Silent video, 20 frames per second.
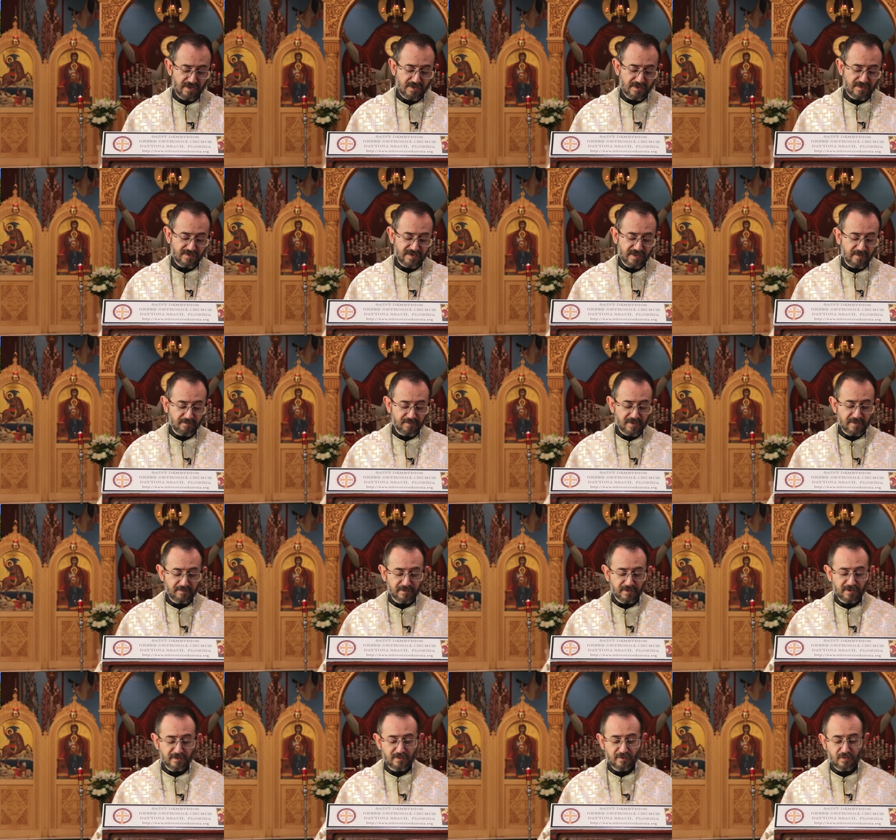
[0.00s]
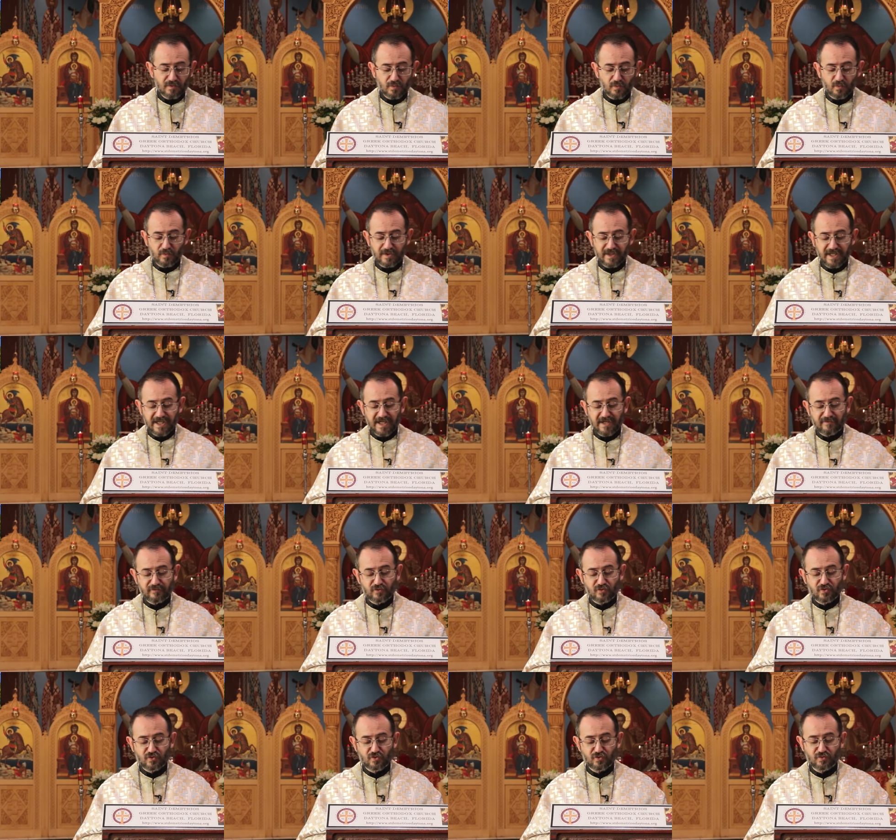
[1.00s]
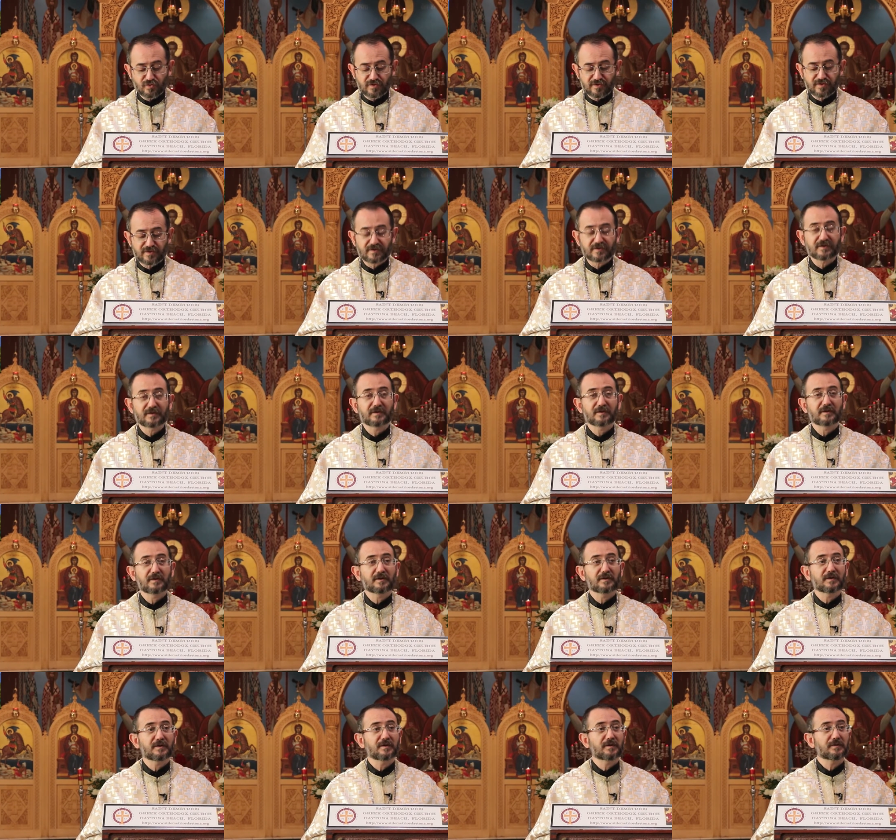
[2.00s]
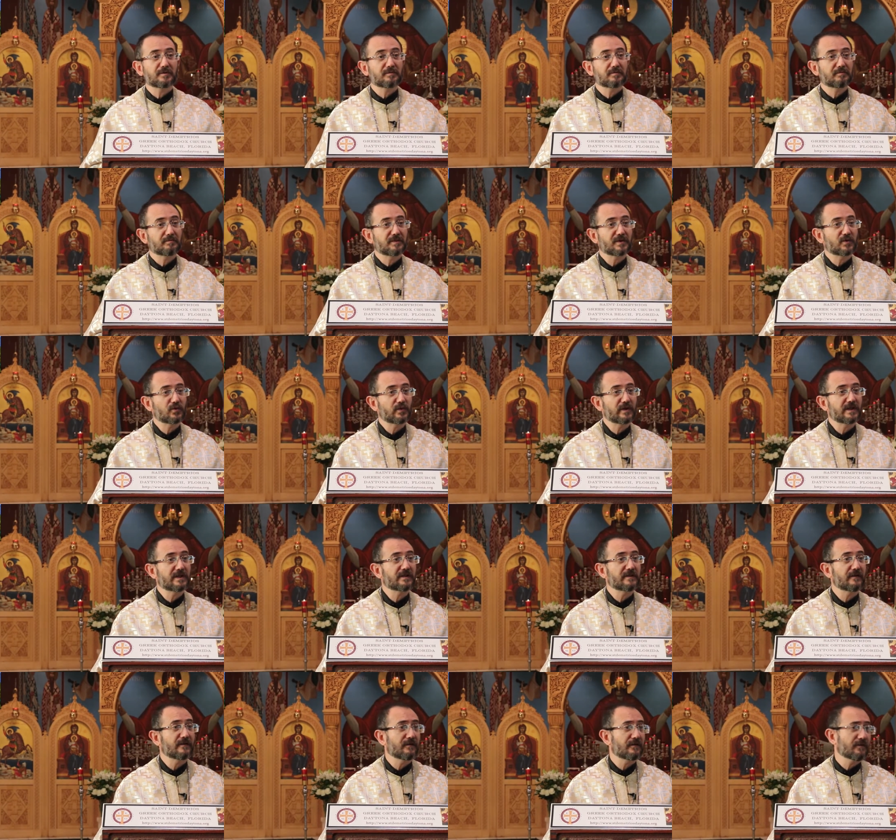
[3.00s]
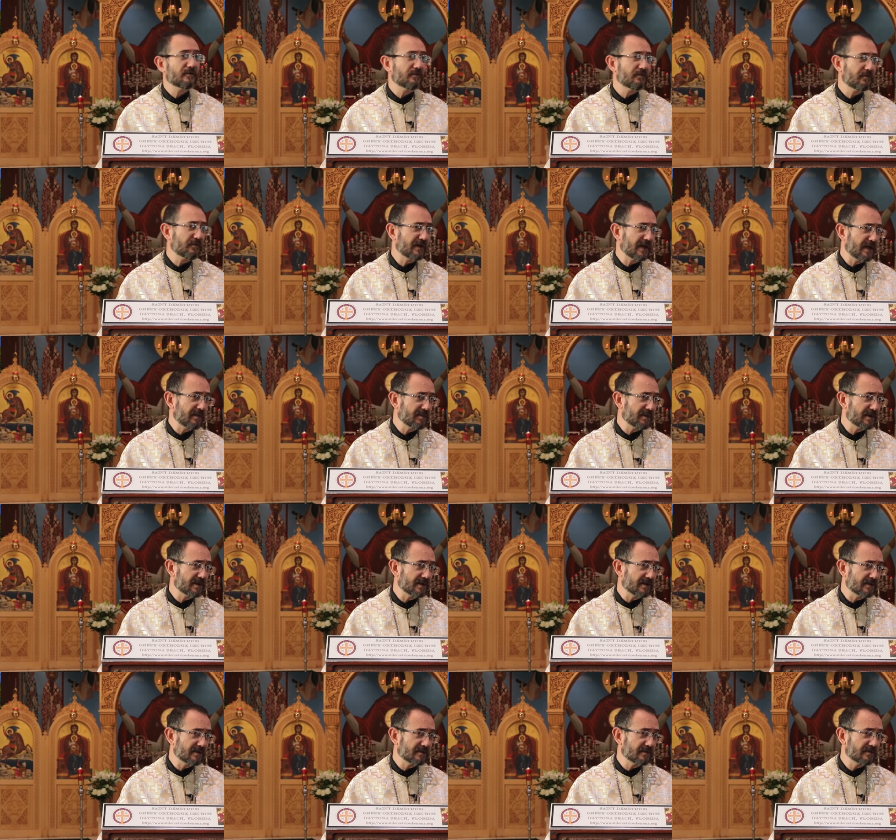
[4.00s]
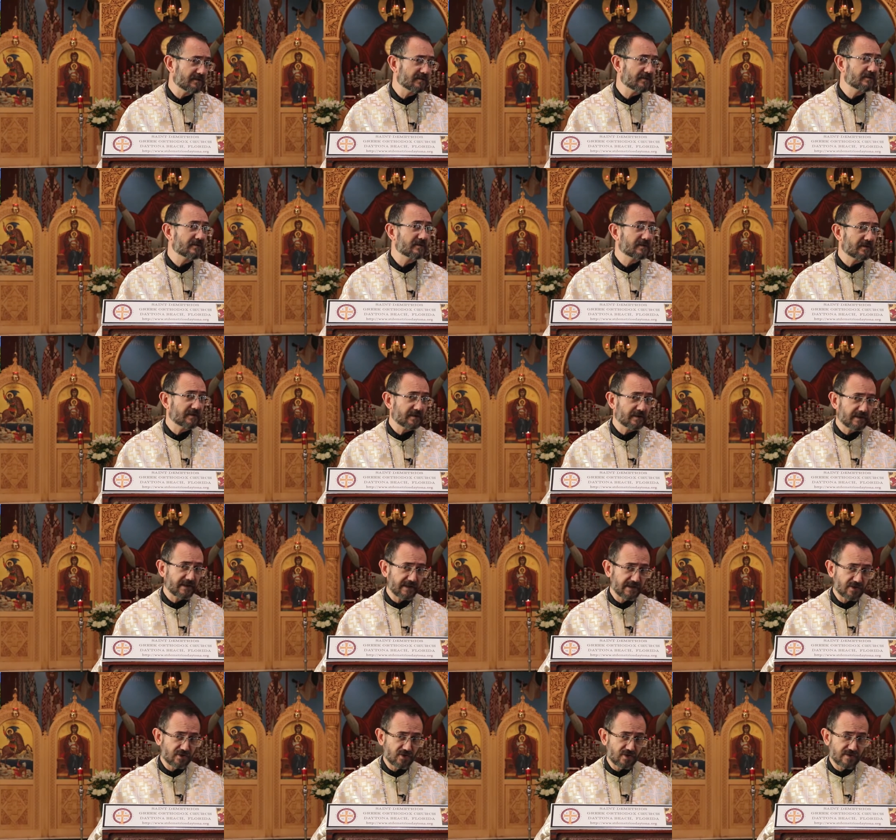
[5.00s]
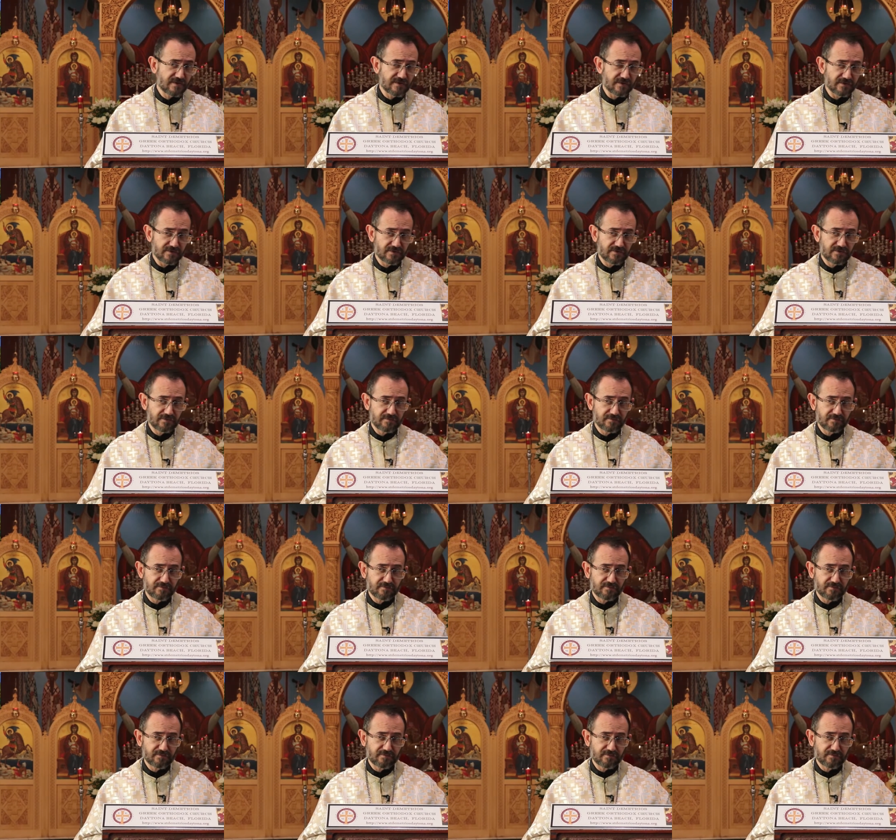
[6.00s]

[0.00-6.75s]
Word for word: Some people will have to choose between family and Jesus.